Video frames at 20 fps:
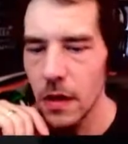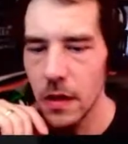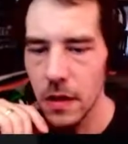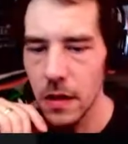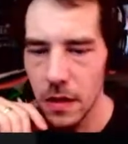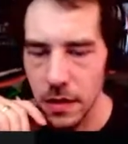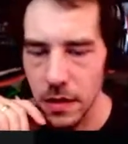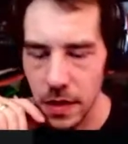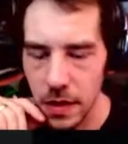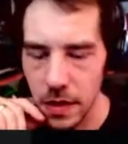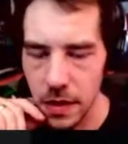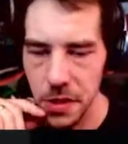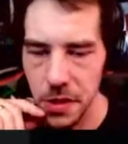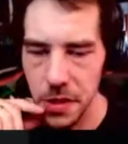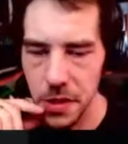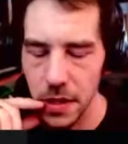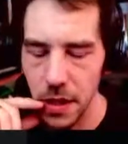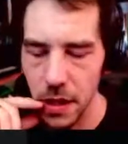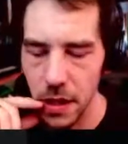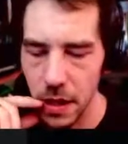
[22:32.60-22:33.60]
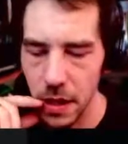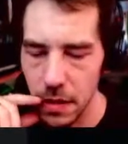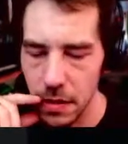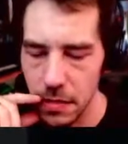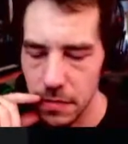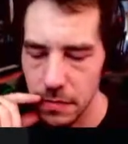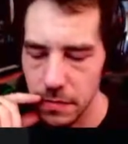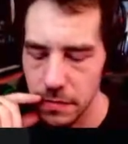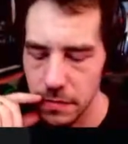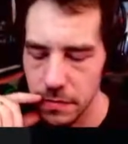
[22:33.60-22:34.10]
It is.
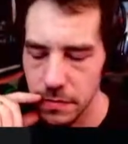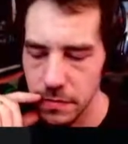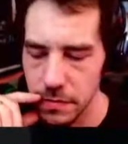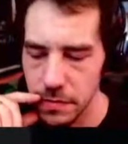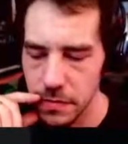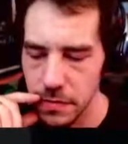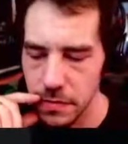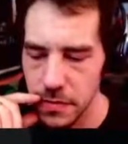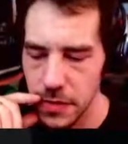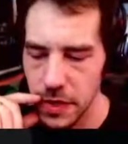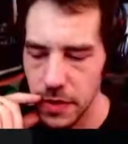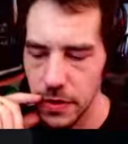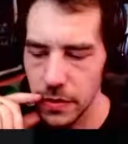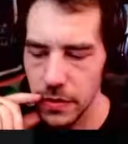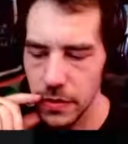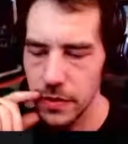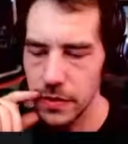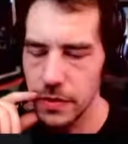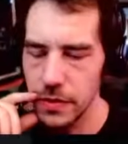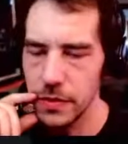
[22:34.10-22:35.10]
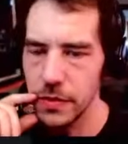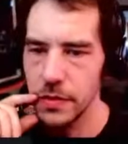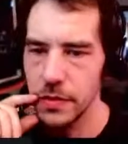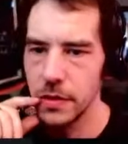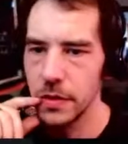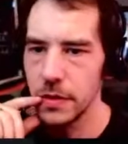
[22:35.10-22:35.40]
To